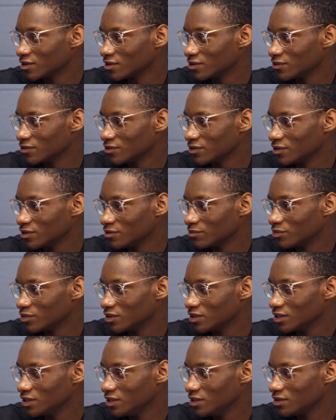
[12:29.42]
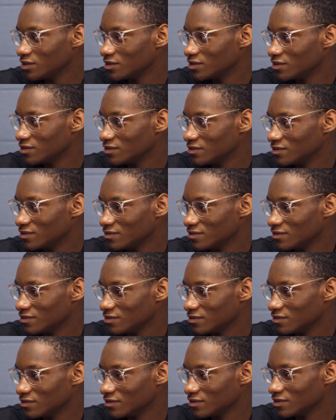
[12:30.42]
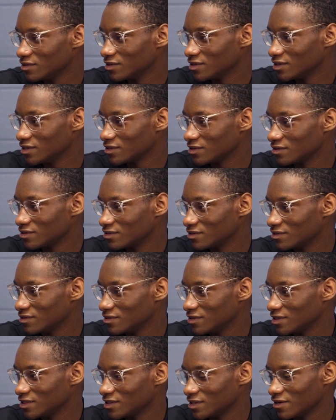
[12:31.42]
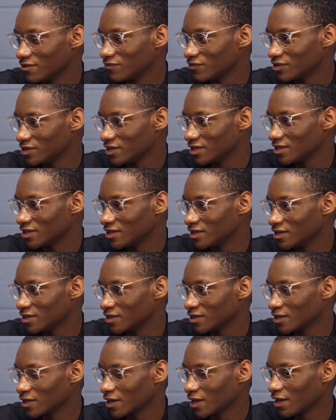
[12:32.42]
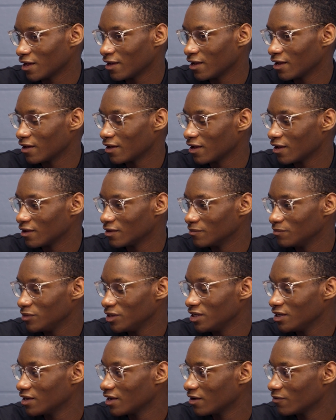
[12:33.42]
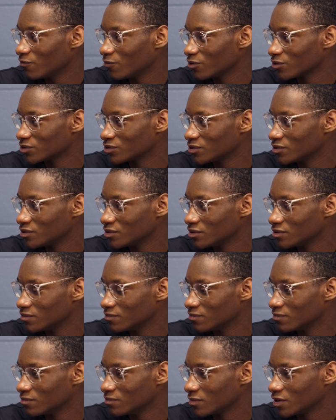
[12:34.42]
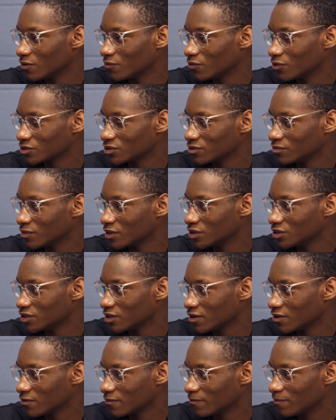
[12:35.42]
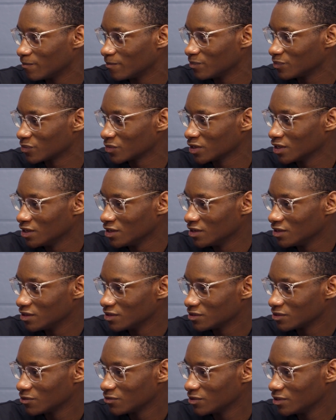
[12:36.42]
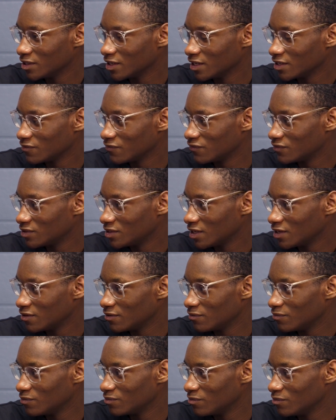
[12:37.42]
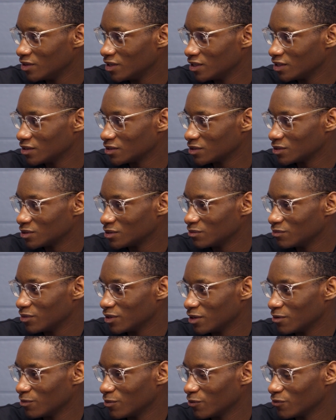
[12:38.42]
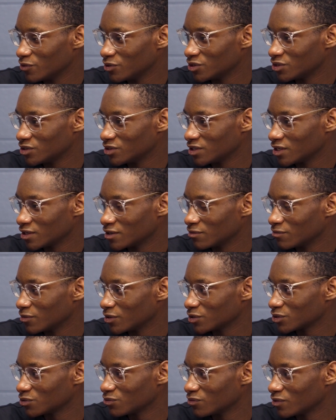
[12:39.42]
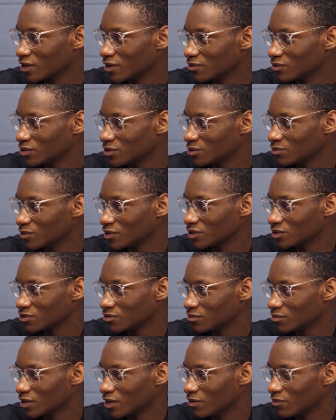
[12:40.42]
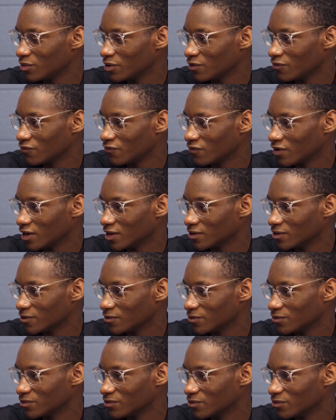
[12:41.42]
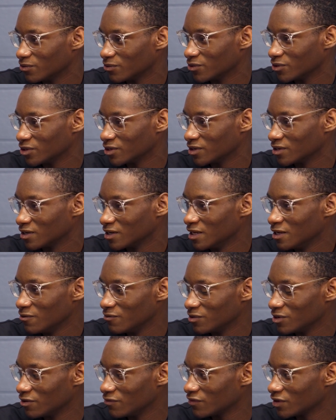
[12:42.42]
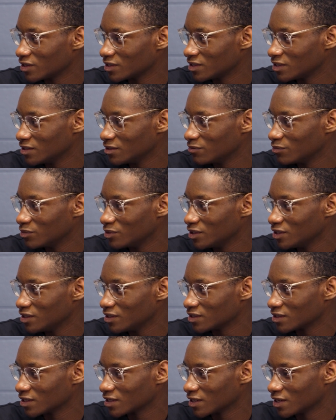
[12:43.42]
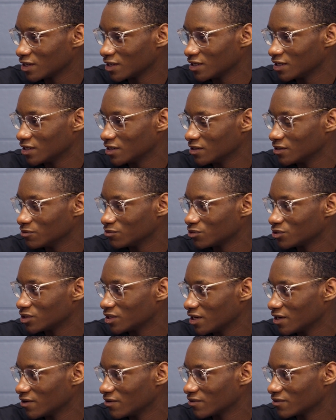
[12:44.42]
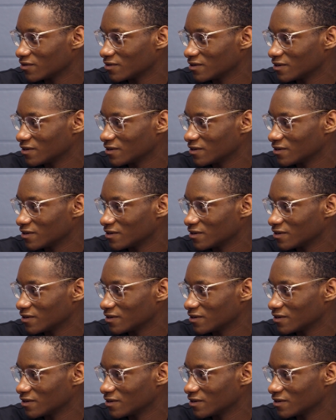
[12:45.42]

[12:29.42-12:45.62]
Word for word: color and the police. It's it's everyday thing. I me, I walk to I walk to my job it's only like 10 minutes, but I'm always checking my surroundings, make sure I'm not being followed or whenever I see the police, I kind of get a little scared